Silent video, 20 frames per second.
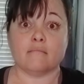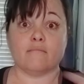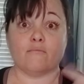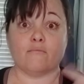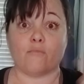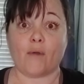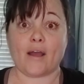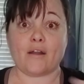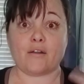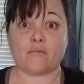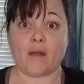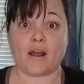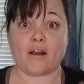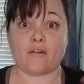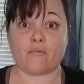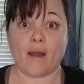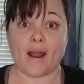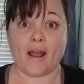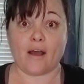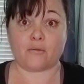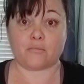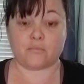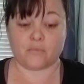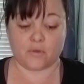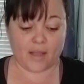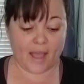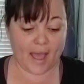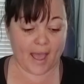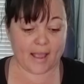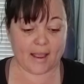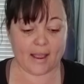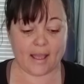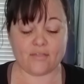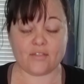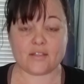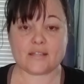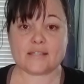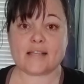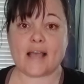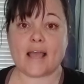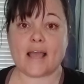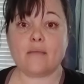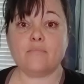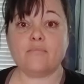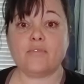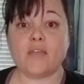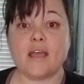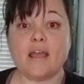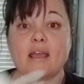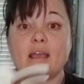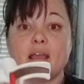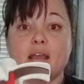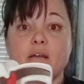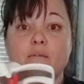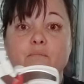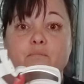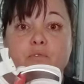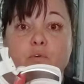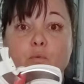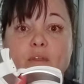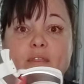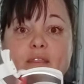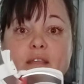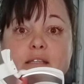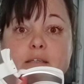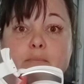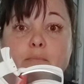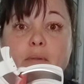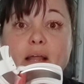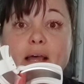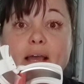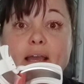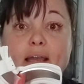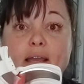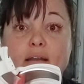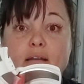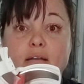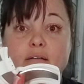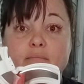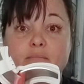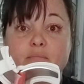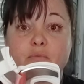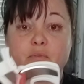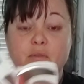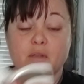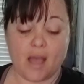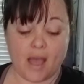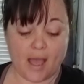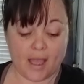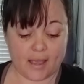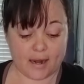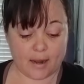round and round and round, okay? And the same thing with this blade, okay?